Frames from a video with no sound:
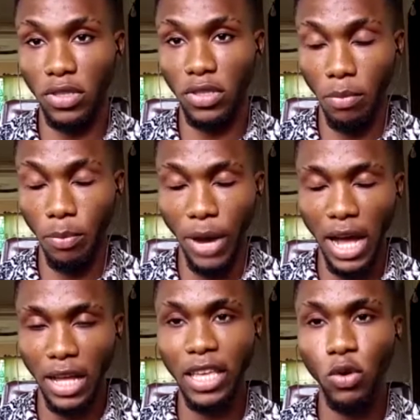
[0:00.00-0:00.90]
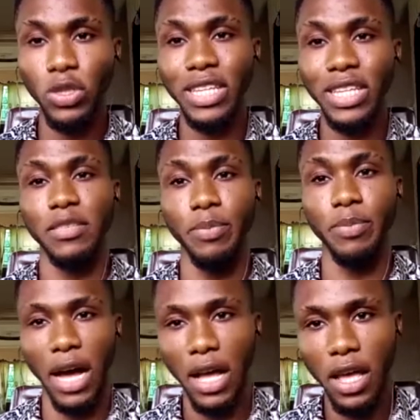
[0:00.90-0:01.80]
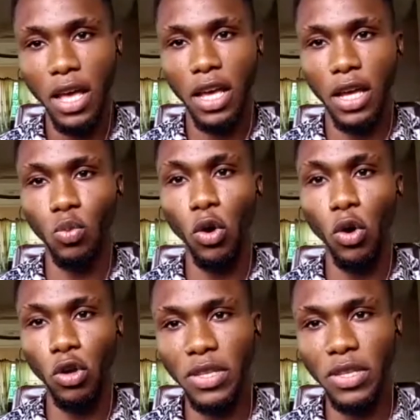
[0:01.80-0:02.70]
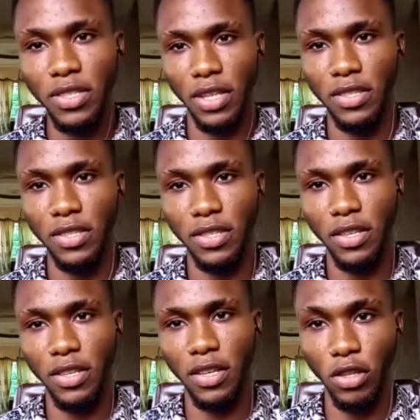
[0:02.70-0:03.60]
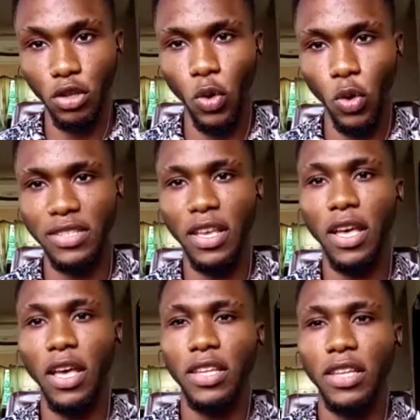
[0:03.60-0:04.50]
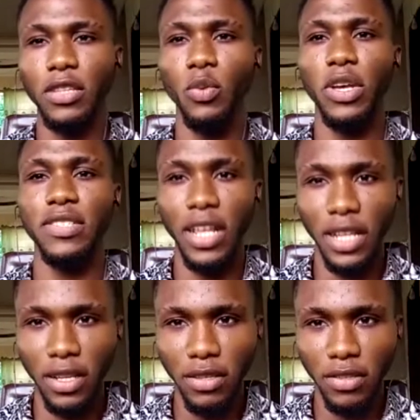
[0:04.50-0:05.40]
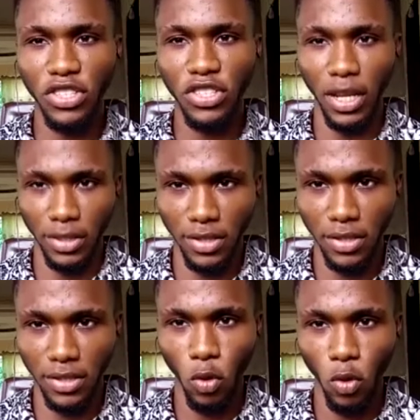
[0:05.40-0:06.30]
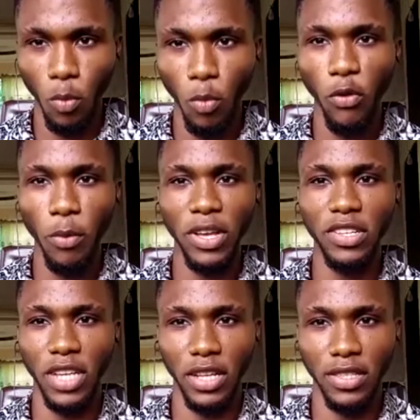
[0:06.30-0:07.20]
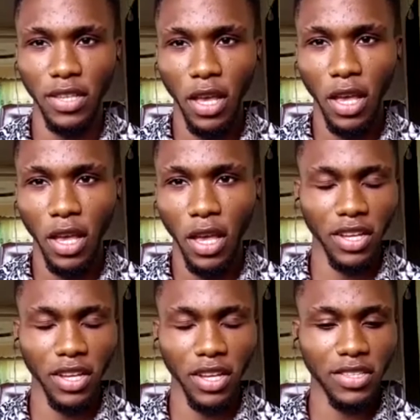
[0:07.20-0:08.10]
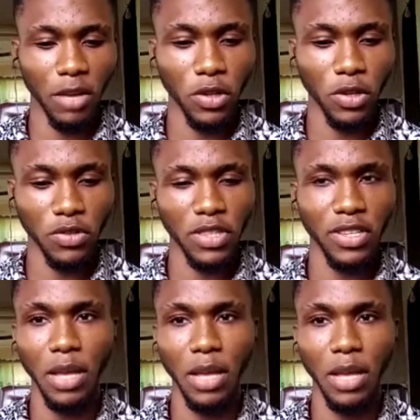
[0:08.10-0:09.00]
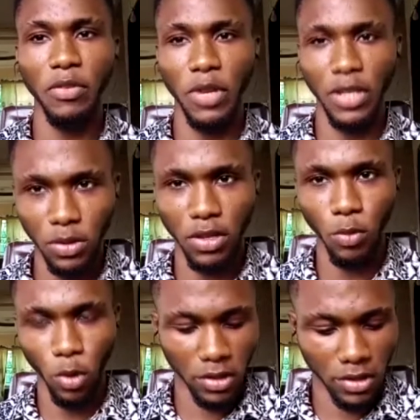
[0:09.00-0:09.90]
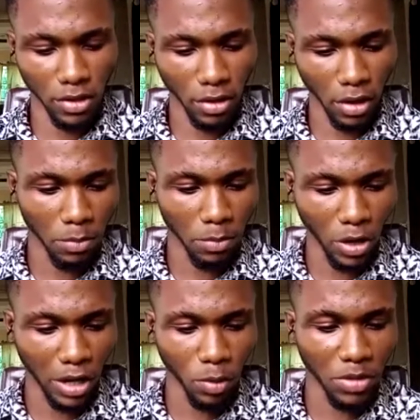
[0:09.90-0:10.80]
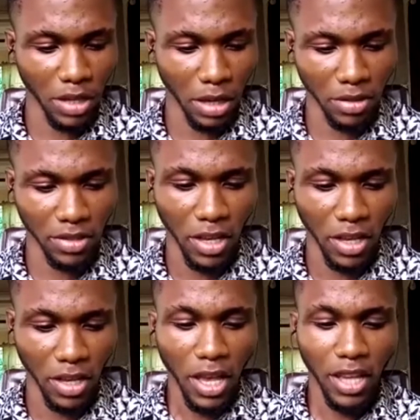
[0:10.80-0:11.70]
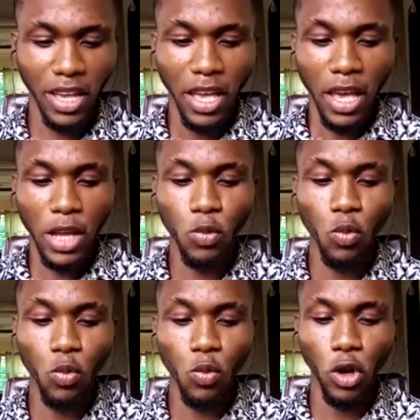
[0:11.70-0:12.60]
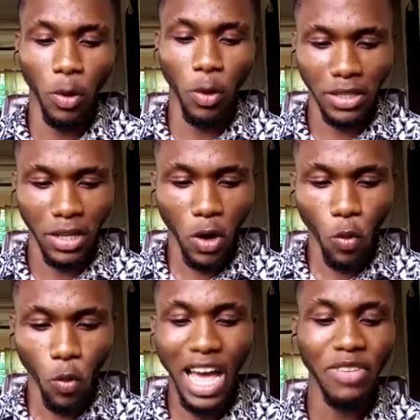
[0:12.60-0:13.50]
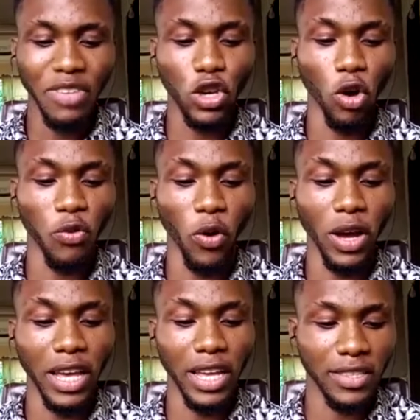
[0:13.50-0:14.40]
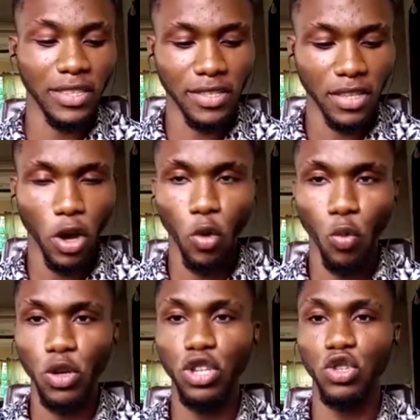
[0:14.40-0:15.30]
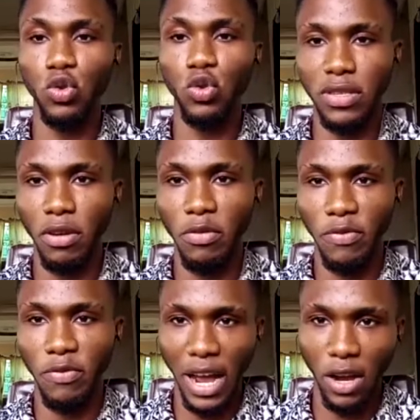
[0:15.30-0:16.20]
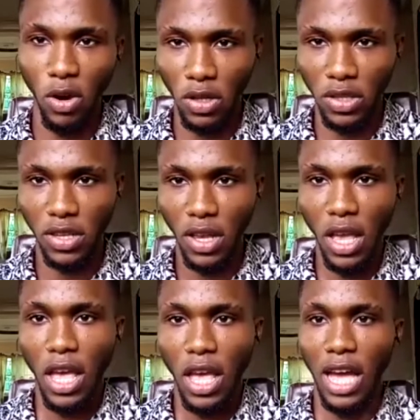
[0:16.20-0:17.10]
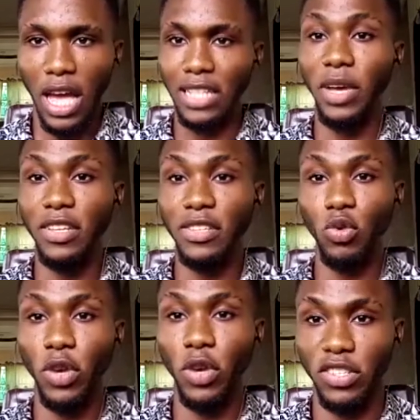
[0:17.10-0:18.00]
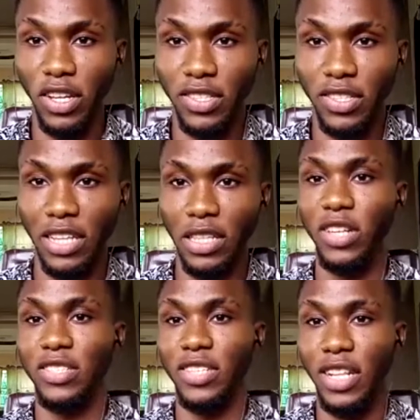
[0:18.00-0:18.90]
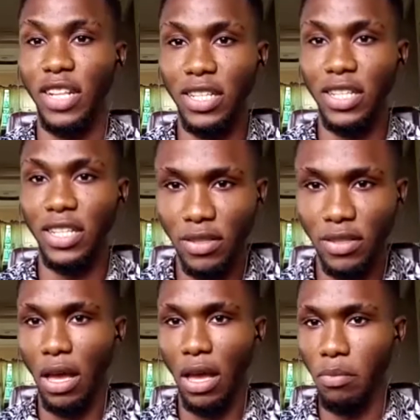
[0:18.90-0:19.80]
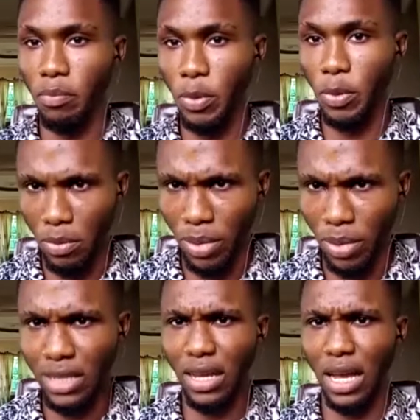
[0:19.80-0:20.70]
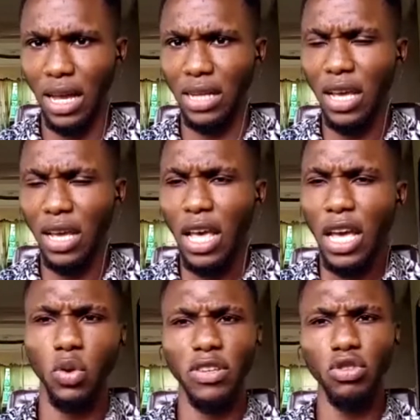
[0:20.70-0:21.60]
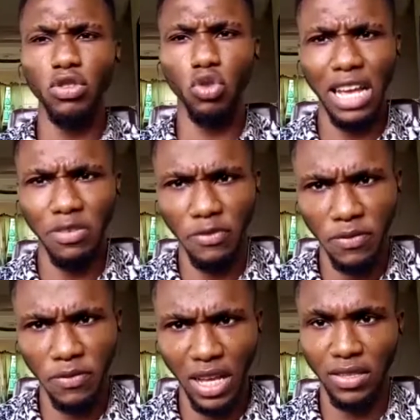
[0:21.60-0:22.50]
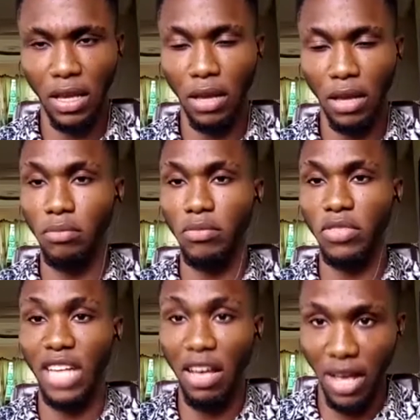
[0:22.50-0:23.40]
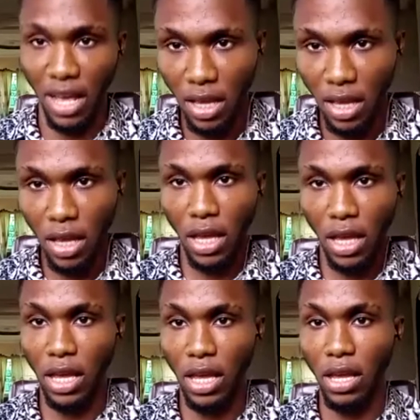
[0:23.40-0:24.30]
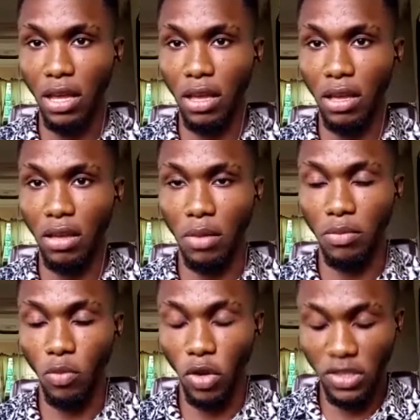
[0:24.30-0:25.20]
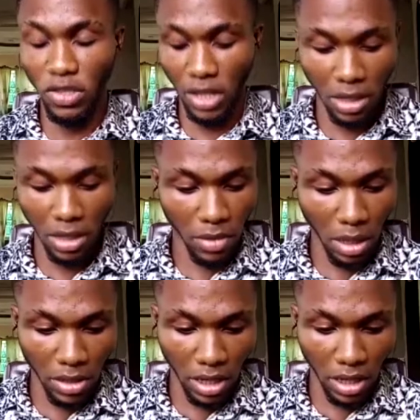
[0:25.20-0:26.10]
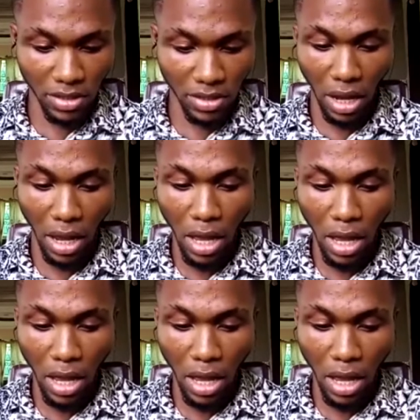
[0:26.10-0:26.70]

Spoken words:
bar, Eagle Nest Bar in Wyoming State in the US, that they were selling shirts, homophobic shirts that was written, let me read out the words so I don't miss it. It said, in Wyoming, we have a cure for AIDS. We shoot faggots. And they made it into a shirt and they were selling it. People were buying, and it was in July 5th that Sarah, what's her name? Let me get this. Sarah